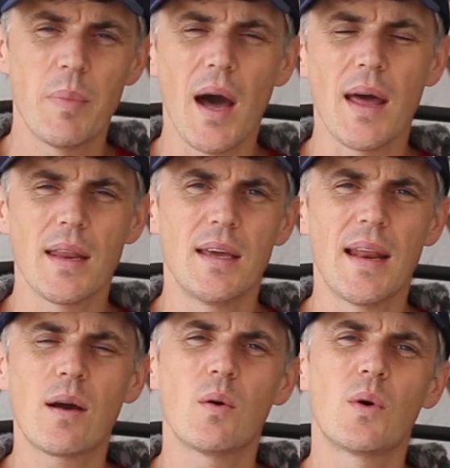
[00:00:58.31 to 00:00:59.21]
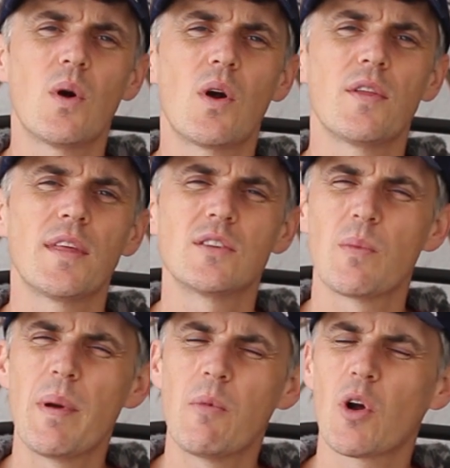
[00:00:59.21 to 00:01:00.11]
But in Ecuador, things
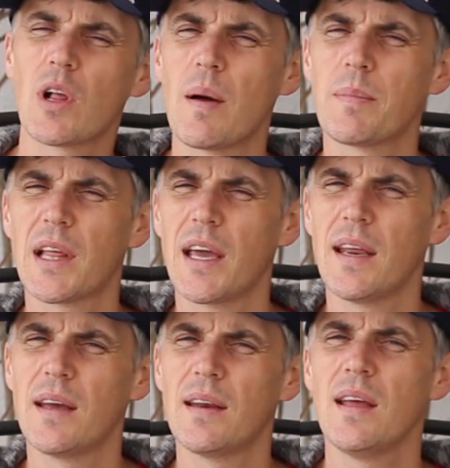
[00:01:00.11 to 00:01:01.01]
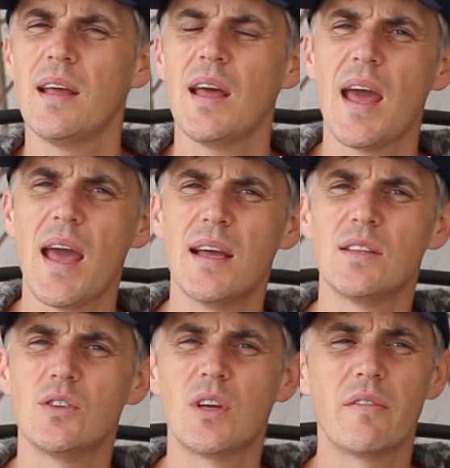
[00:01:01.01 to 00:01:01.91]
are a bit more complicated,
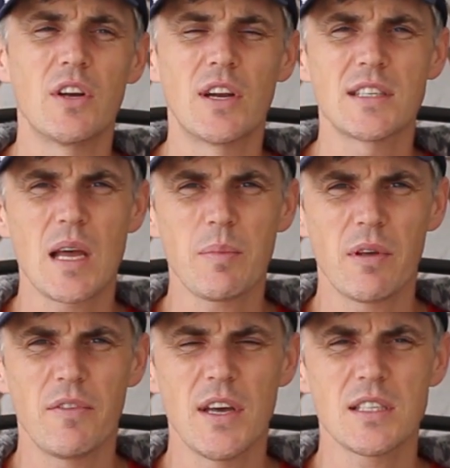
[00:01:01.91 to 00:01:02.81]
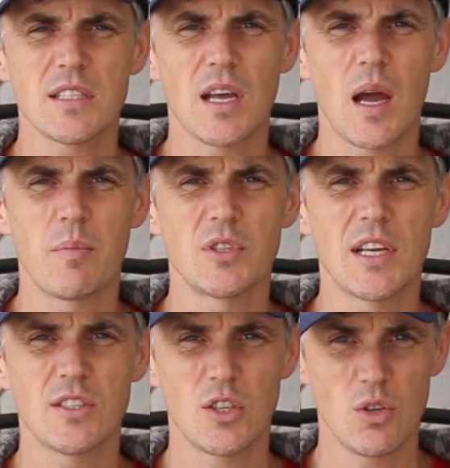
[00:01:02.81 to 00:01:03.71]
and to give you an example of this, I
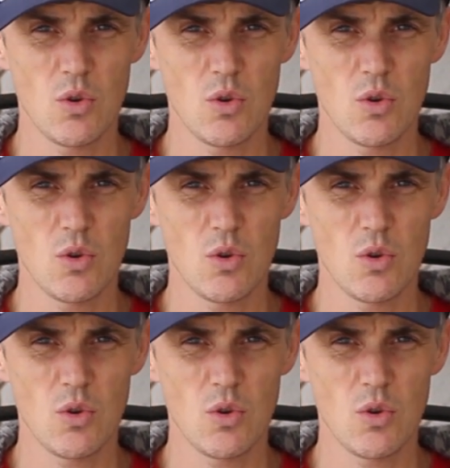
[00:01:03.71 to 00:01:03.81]
present to